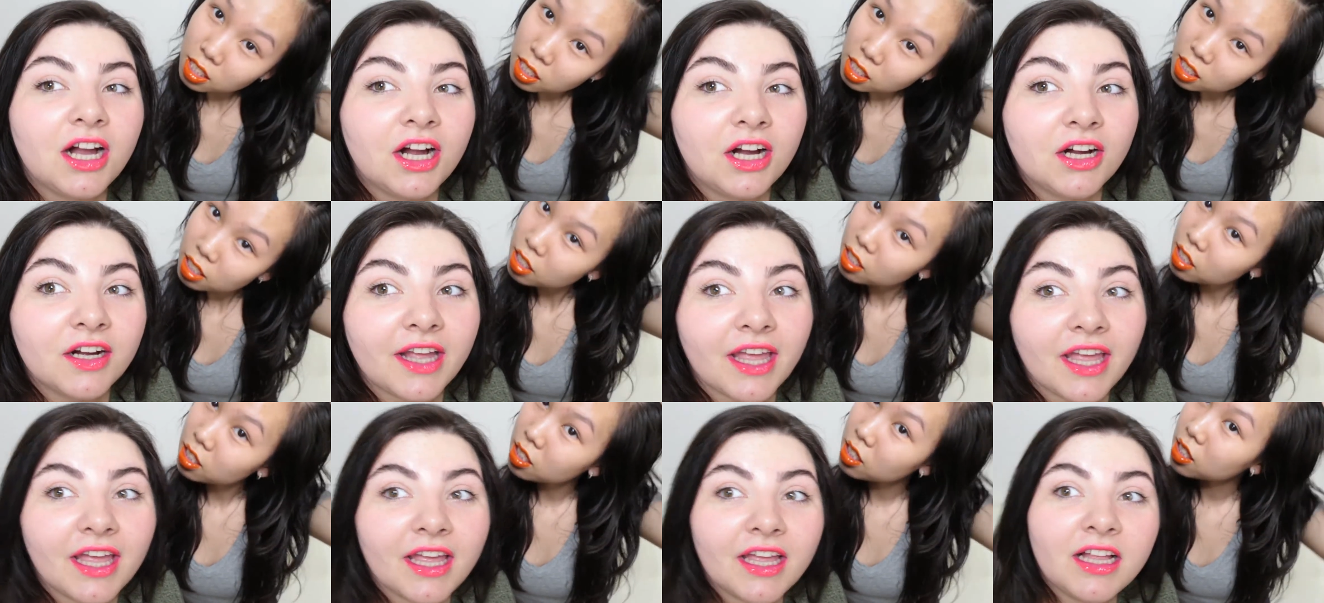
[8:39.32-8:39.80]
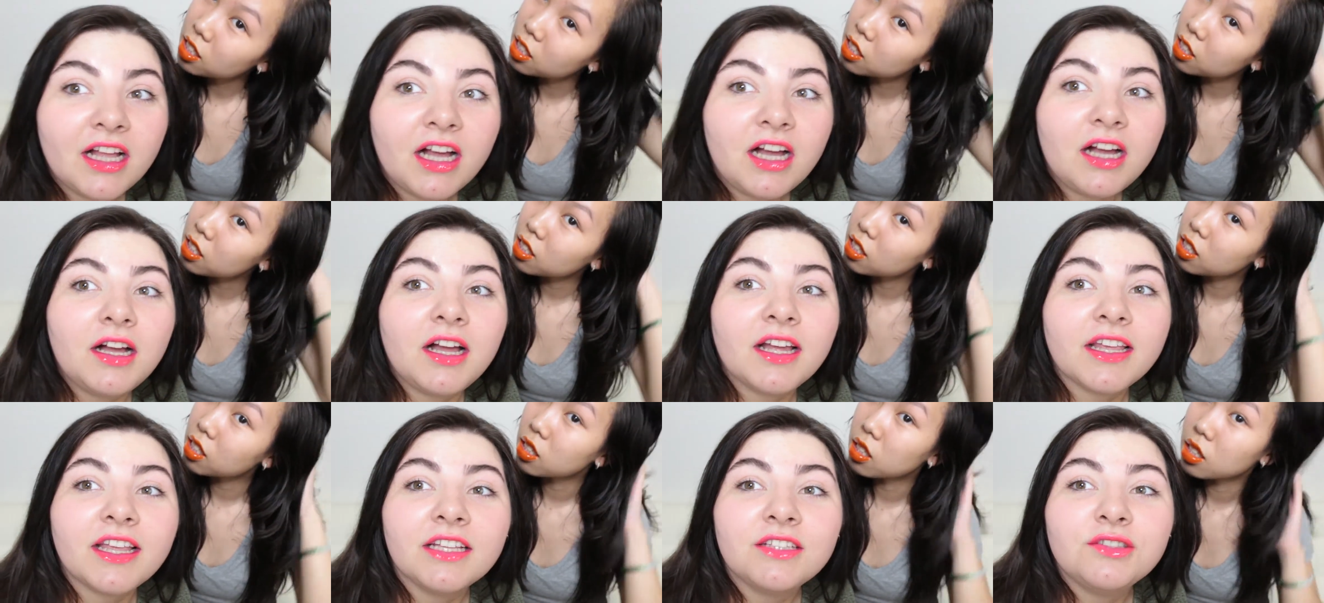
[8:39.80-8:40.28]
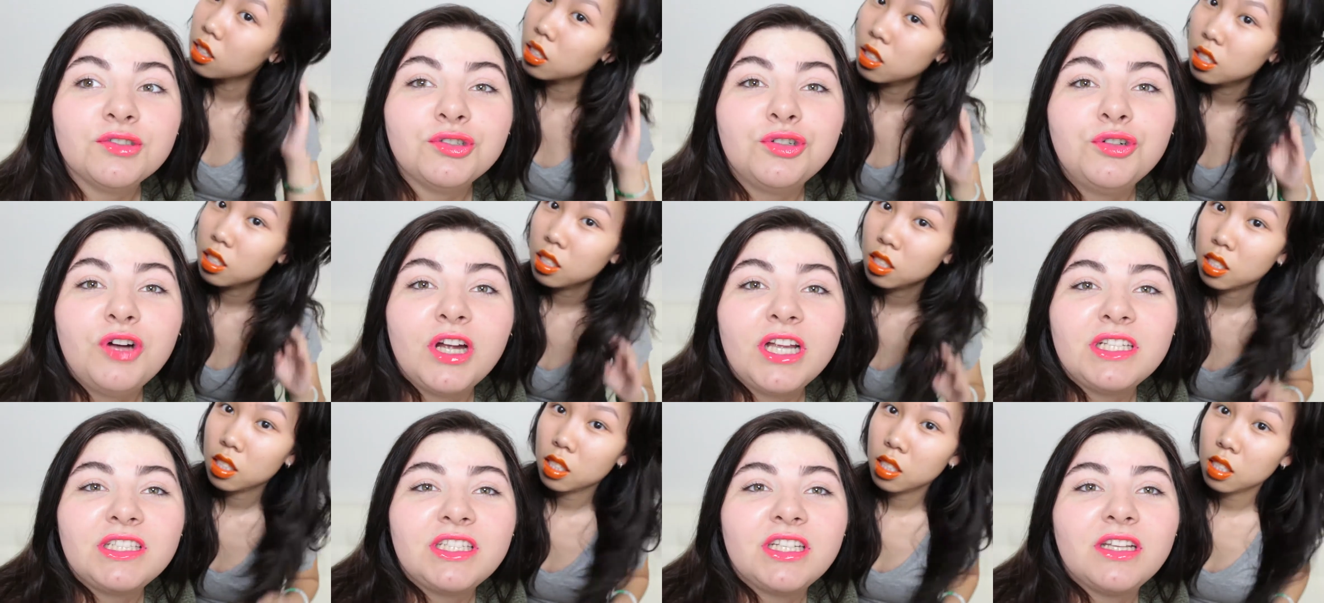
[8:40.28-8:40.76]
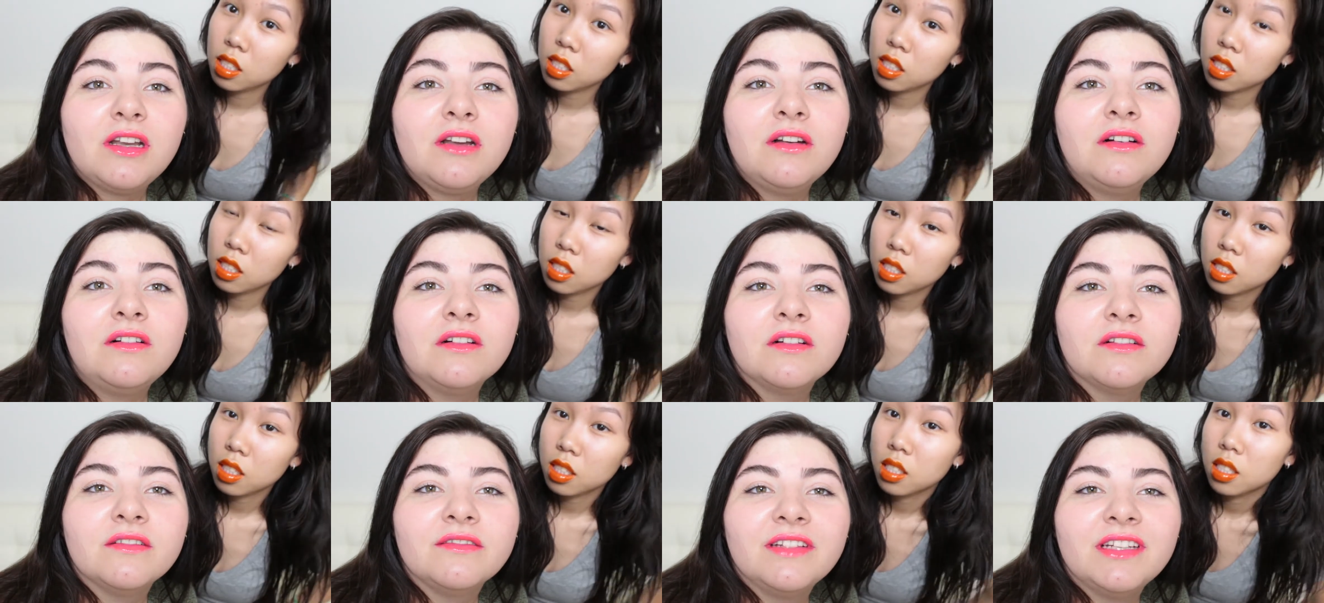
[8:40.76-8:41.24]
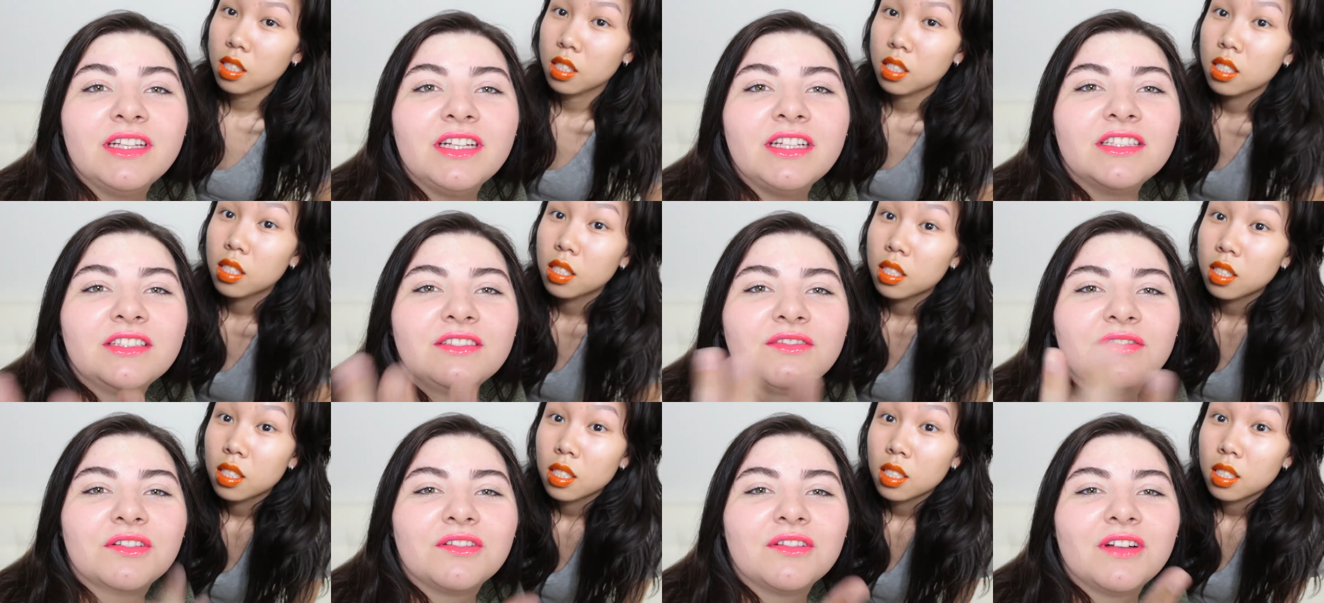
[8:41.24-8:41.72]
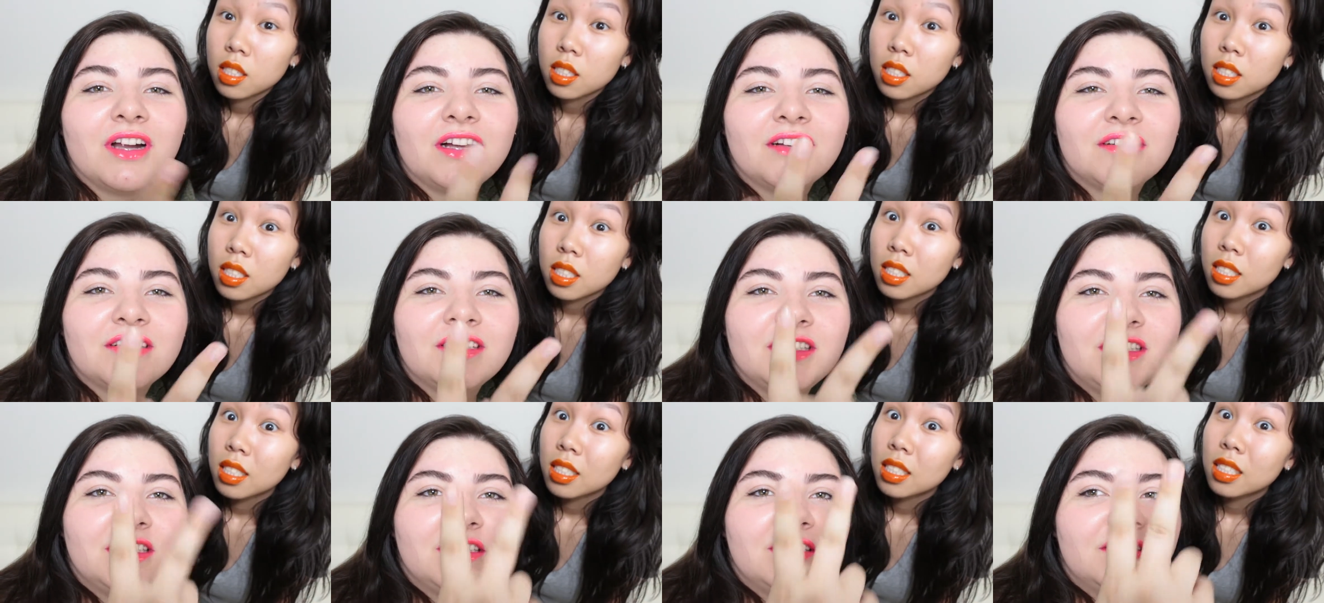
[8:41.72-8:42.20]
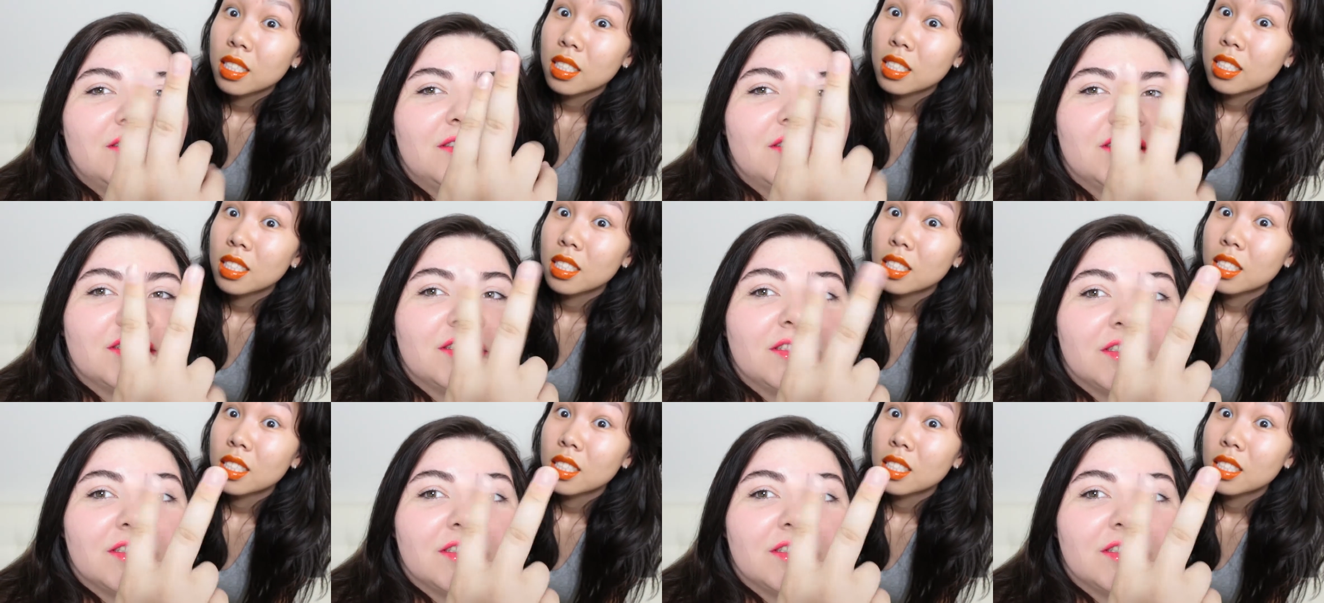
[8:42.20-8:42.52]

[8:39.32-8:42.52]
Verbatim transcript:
Speaker 1: Okay, uh, I guess we'll wait 10 more minutes for round two.